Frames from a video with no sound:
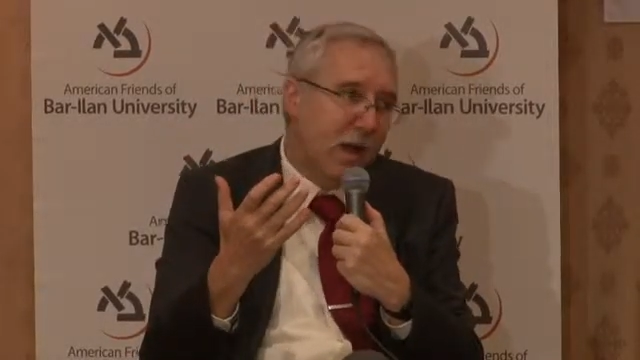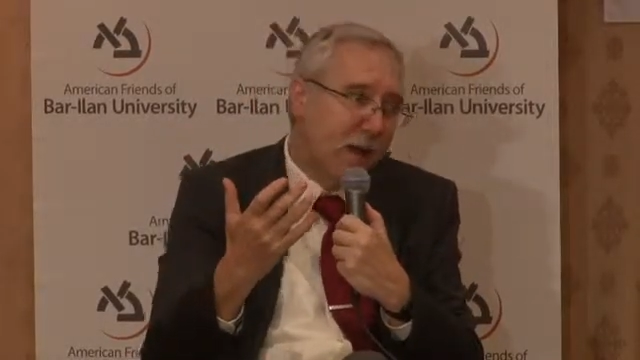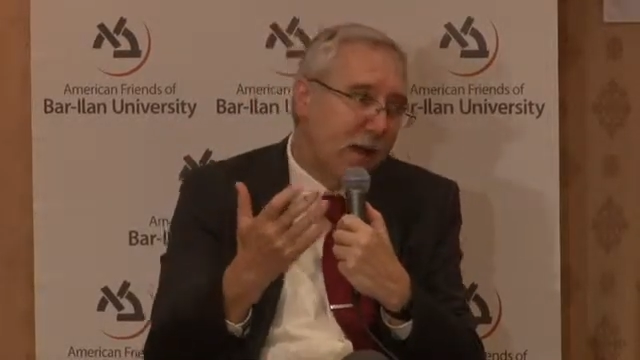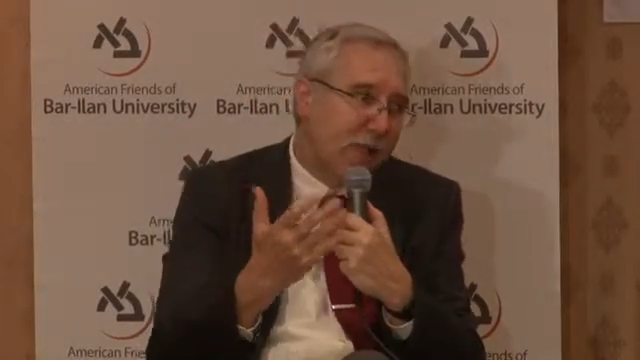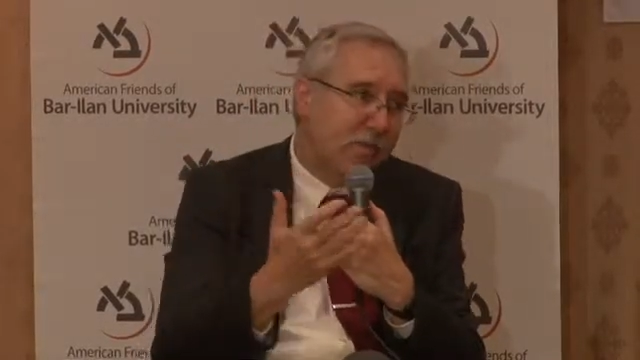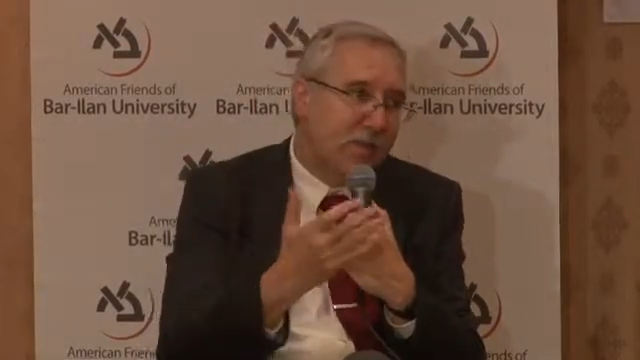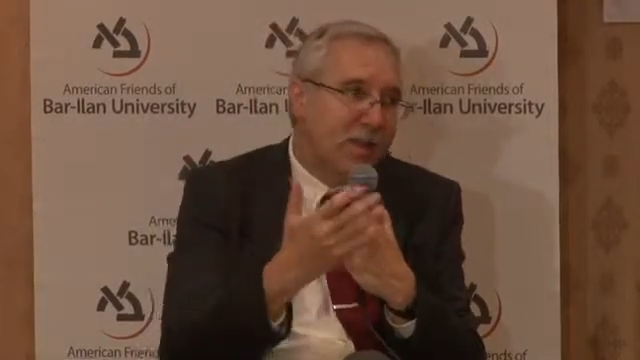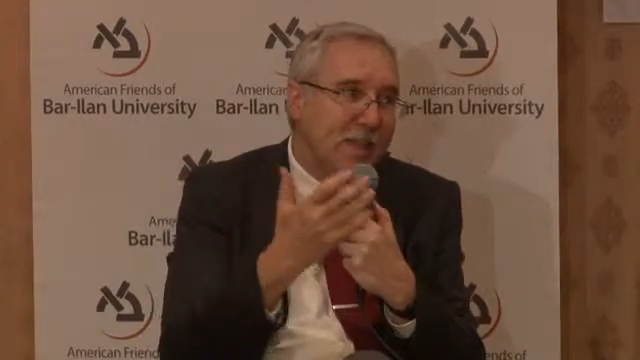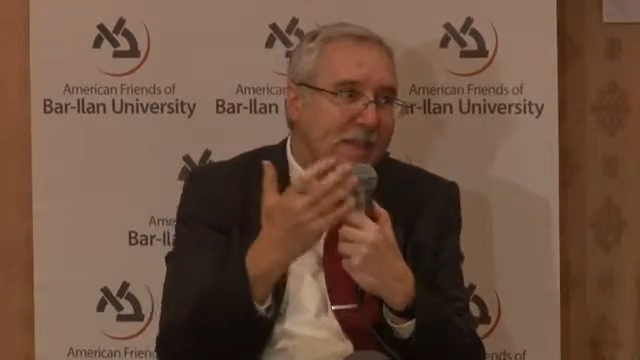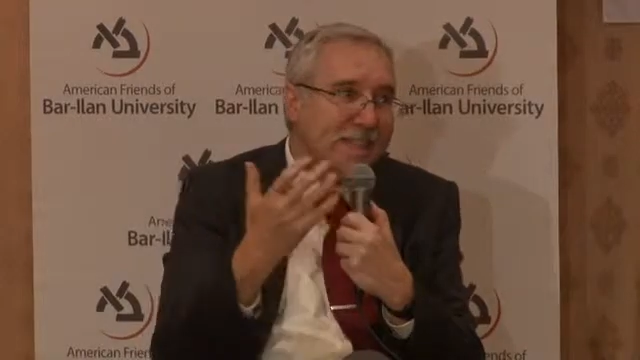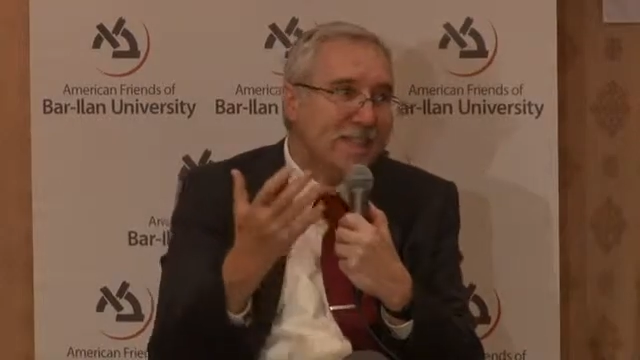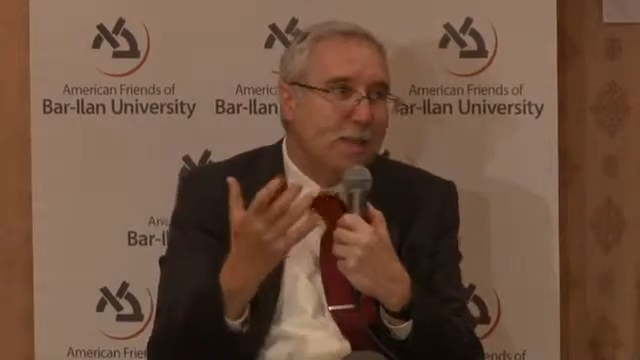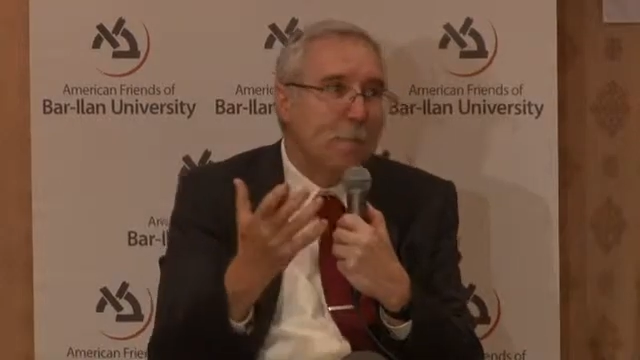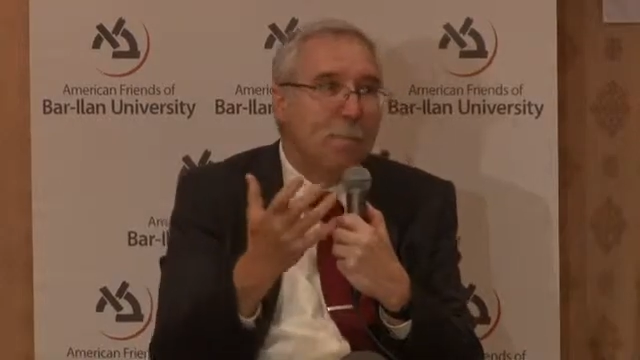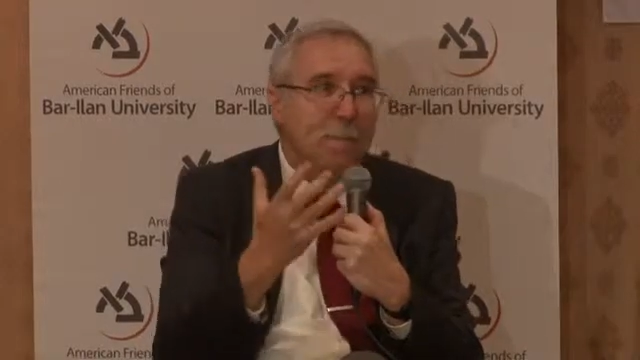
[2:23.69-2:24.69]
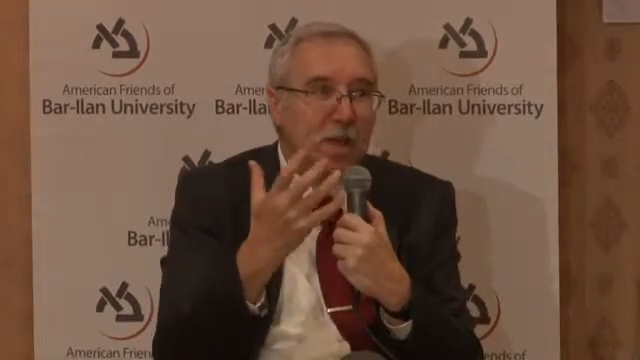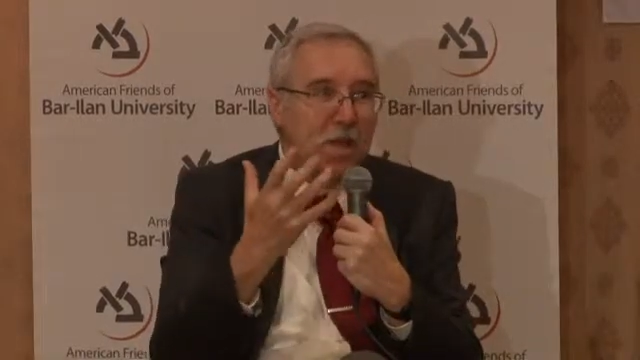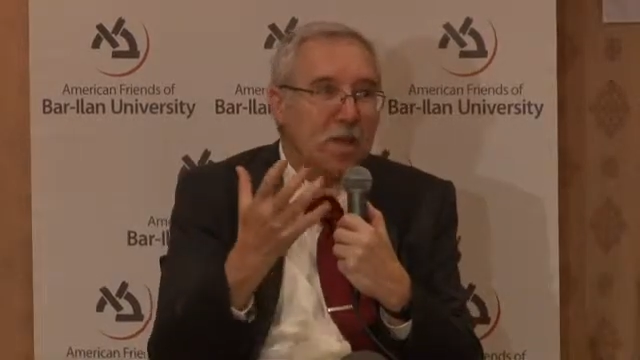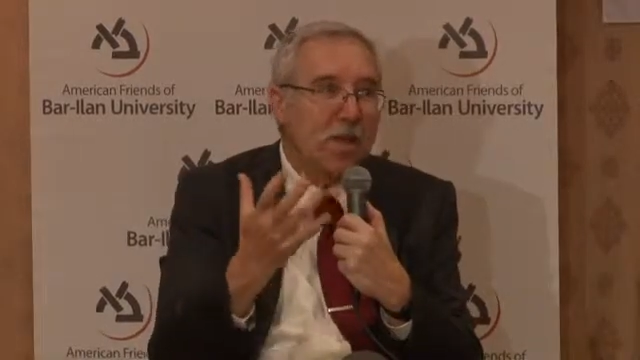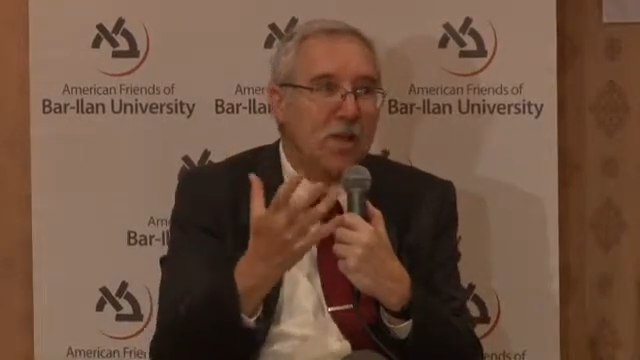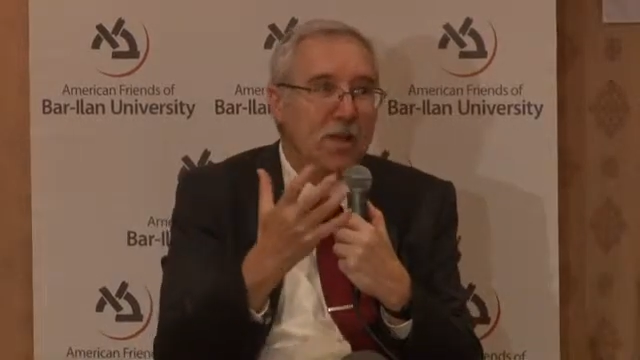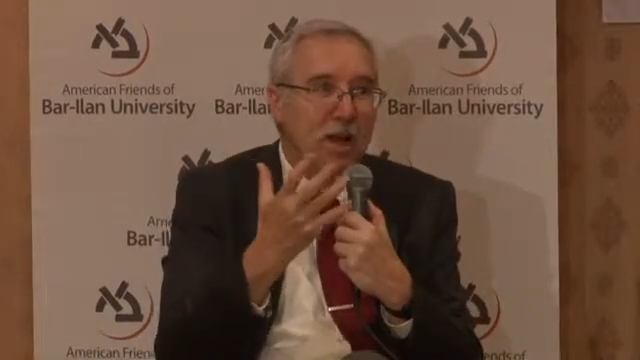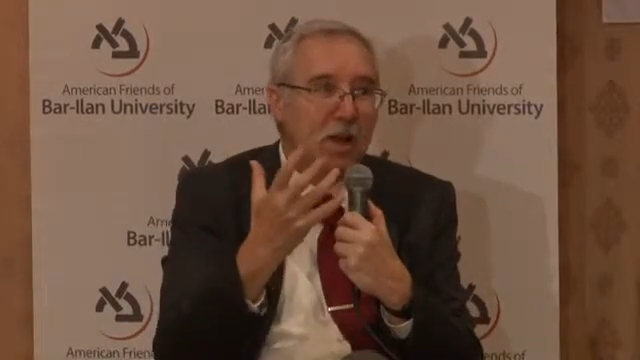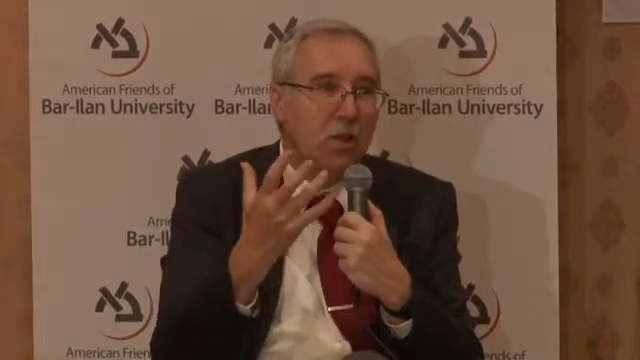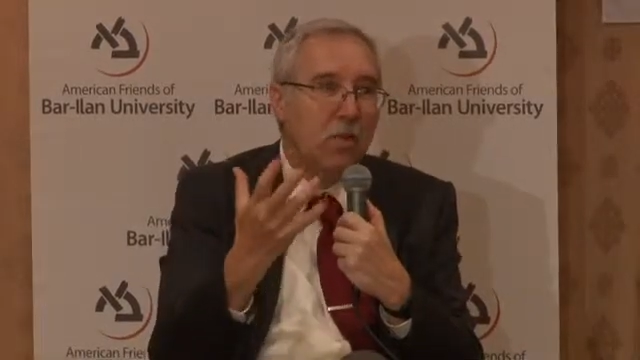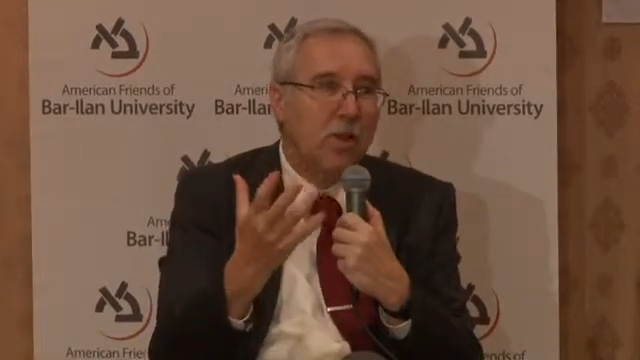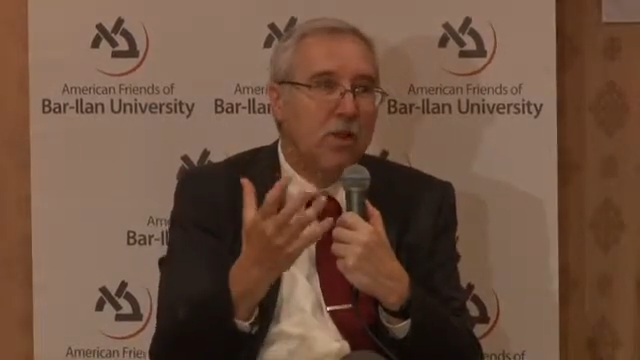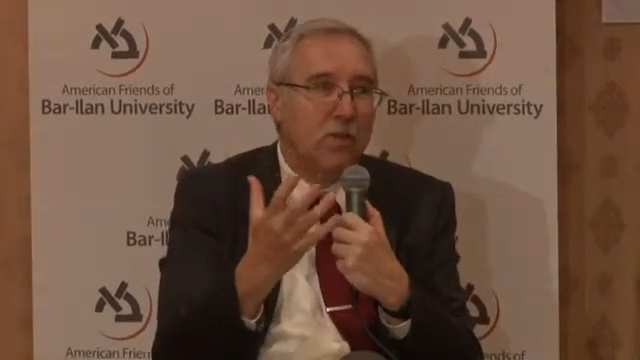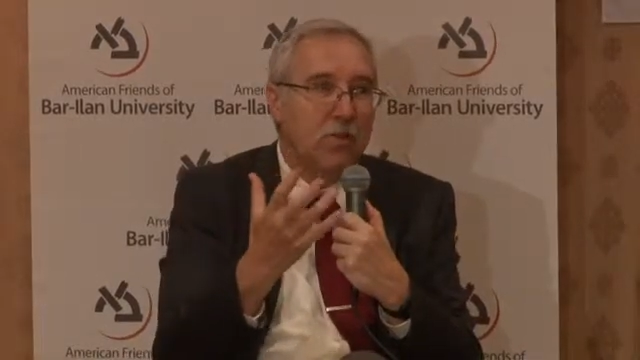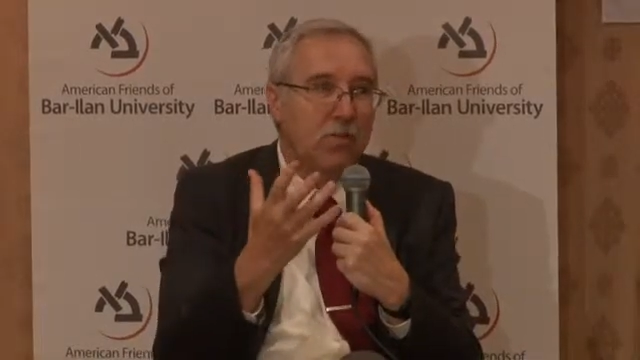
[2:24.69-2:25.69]
It's at least $1 billion
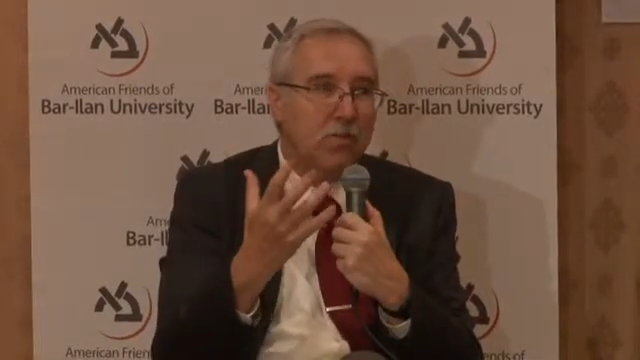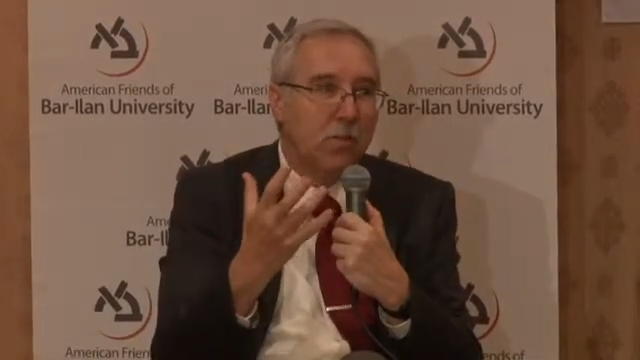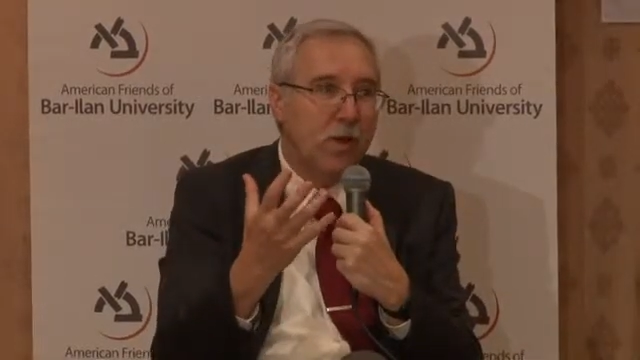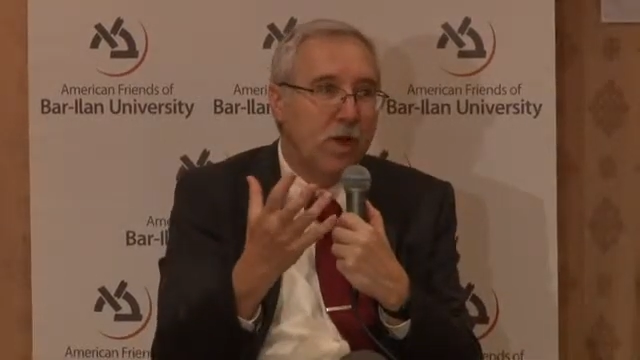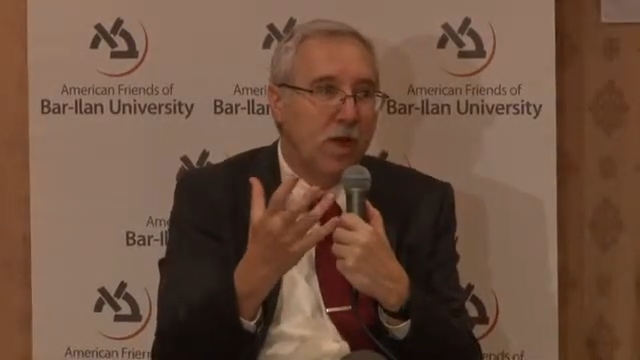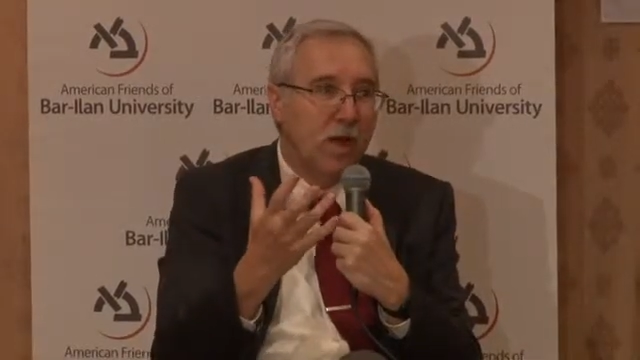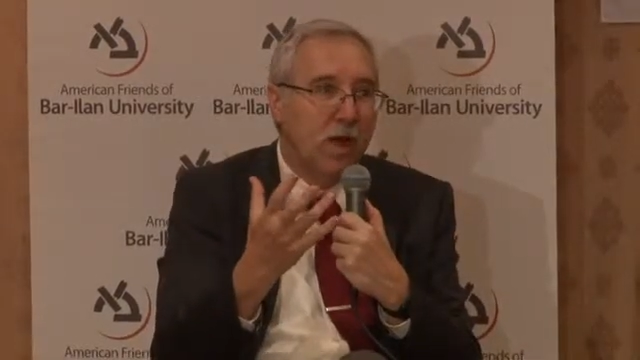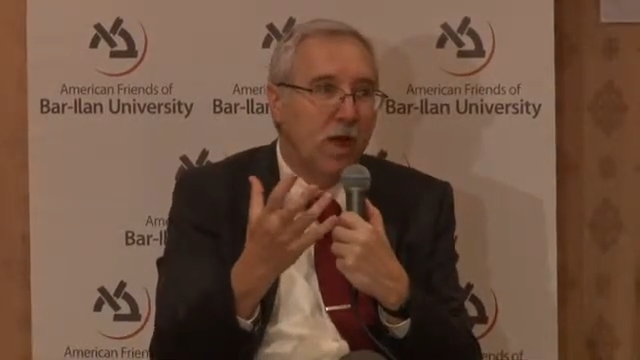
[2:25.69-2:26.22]
industry,